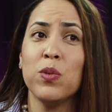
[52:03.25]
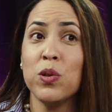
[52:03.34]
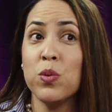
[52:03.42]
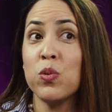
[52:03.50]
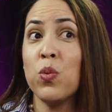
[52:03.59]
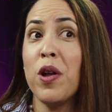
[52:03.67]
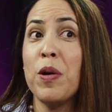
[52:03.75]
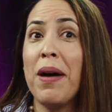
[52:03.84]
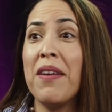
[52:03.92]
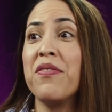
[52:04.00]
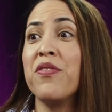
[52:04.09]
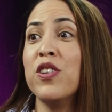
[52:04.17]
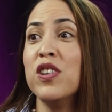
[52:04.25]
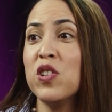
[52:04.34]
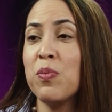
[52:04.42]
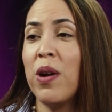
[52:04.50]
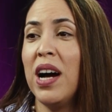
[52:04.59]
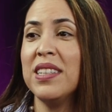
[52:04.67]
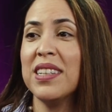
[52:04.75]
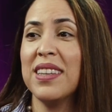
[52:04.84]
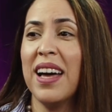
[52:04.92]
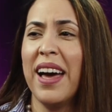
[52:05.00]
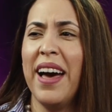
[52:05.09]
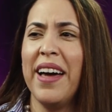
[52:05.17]
which was one of my first projects
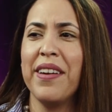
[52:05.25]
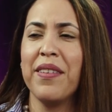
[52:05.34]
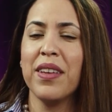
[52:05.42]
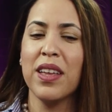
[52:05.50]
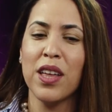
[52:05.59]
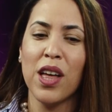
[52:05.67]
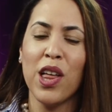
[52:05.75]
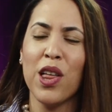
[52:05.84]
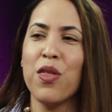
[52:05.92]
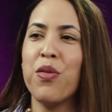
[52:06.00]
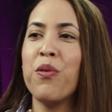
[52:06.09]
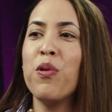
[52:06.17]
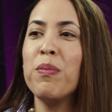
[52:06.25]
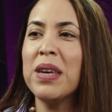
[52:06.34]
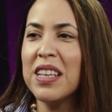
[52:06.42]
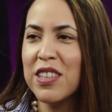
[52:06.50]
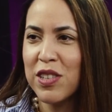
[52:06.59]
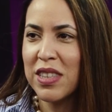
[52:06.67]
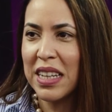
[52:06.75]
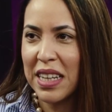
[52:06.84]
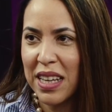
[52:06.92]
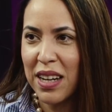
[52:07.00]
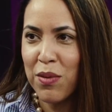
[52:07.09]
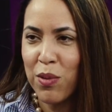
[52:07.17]
that kind of threw me into the
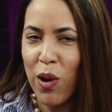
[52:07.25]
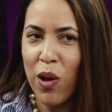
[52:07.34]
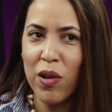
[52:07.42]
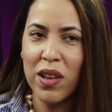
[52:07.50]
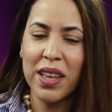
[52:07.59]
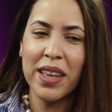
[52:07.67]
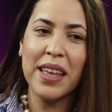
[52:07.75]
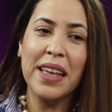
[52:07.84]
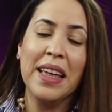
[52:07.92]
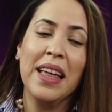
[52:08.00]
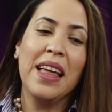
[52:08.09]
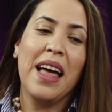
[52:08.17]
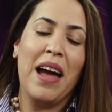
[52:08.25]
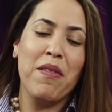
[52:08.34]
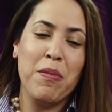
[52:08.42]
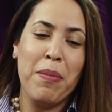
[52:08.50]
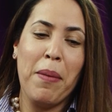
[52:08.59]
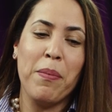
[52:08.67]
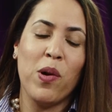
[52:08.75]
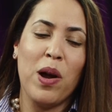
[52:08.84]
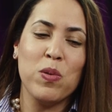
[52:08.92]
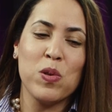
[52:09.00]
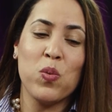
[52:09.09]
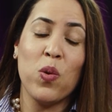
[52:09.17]
leading role. I remember I
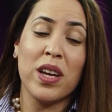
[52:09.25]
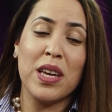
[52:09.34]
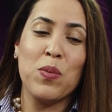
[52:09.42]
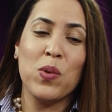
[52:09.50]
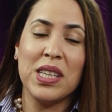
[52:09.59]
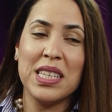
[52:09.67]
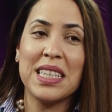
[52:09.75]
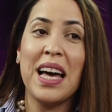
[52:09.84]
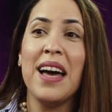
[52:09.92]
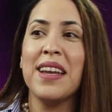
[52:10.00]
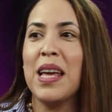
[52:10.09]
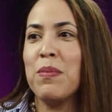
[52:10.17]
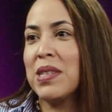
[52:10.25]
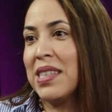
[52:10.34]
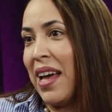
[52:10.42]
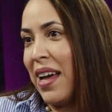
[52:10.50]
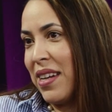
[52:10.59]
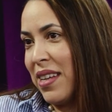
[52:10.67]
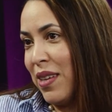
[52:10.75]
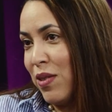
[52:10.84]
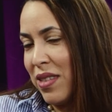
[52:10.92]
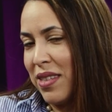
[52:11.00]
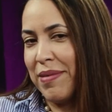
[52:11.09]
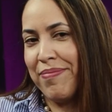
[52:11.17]
was working with this guy named Stan
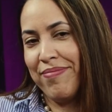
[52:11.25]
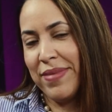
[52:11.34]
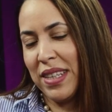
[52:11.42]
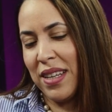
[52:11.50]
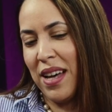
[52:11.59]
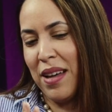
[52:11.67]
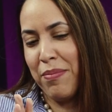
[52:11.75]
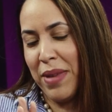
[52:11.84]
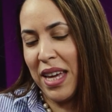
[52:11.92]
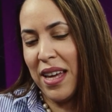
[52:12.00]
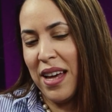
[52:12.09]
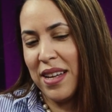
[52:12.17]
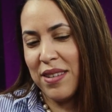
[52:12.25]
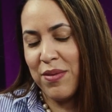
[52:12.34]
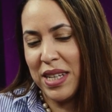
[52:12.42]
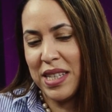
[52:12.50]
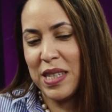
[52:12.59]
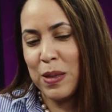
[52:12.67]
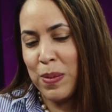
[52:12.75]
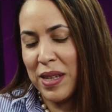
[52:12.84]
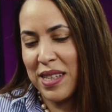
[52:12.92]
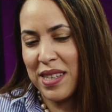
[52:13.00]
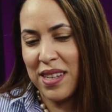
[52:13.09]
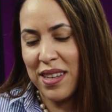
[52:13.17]
Hilston. May God rest his
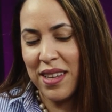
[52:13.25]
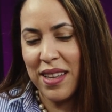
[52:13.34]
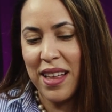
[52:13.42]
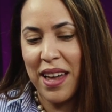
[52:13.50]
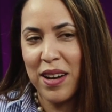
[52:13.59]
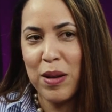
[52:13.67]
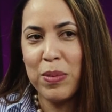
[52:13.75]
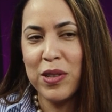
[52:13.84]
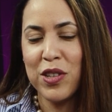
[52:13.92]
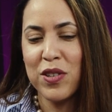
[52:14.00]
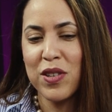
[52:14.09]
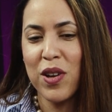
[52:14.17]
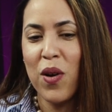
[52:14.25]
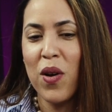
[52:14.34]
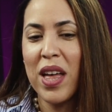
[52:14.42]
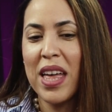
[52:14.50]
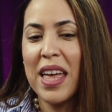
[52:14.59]
peace. He died a couple of years ago.